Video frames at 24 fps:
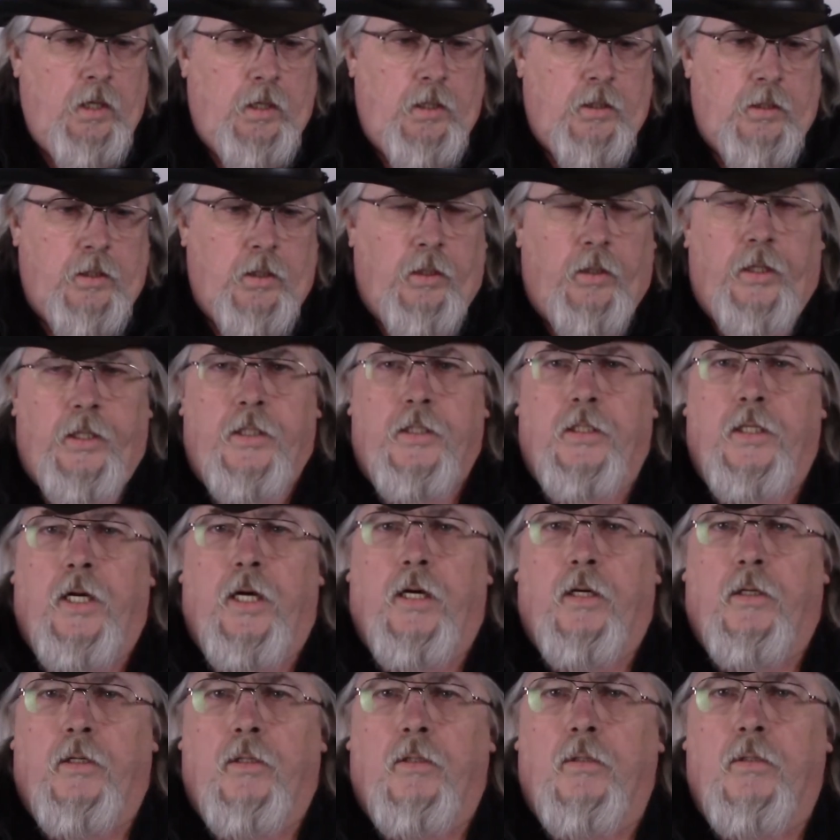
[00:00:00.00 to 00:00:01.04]
So it's
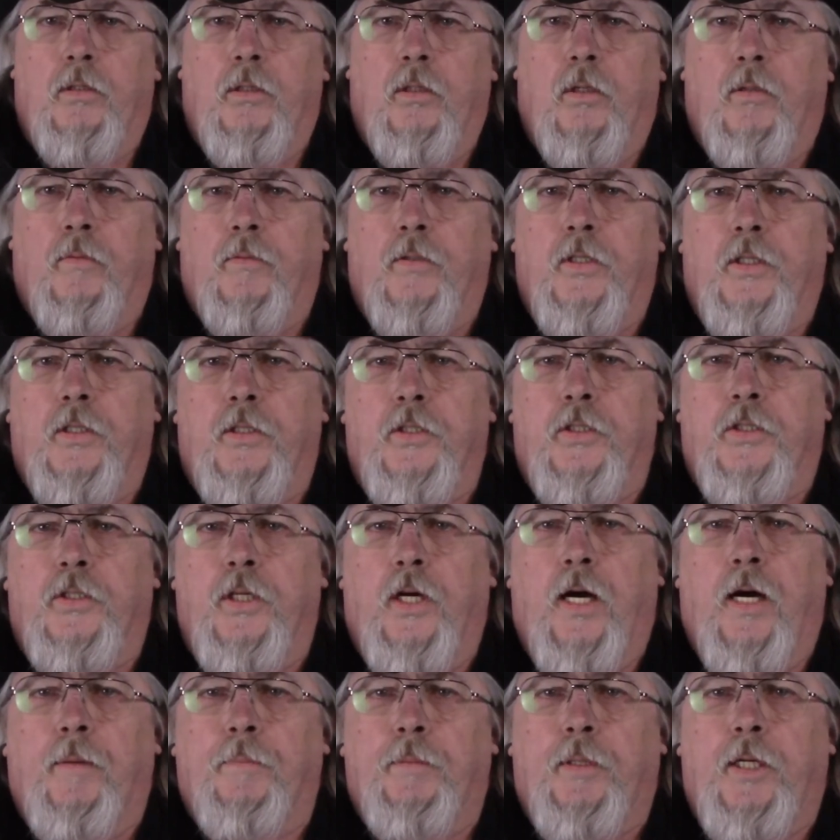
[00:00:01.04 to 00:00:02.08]
now over at the
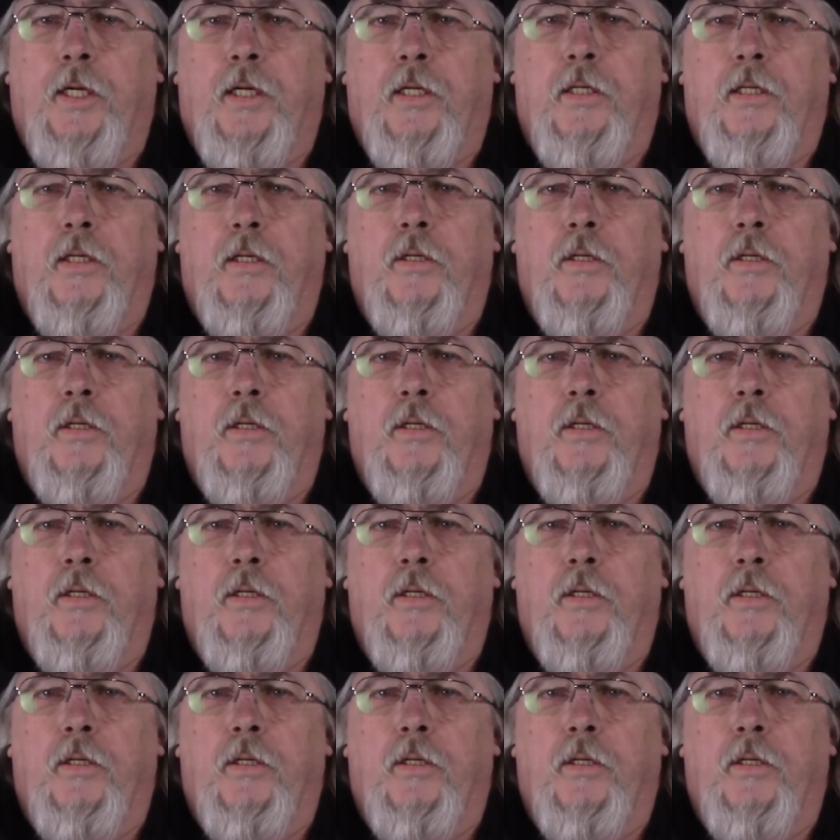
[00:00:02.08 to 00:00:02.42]
shop getting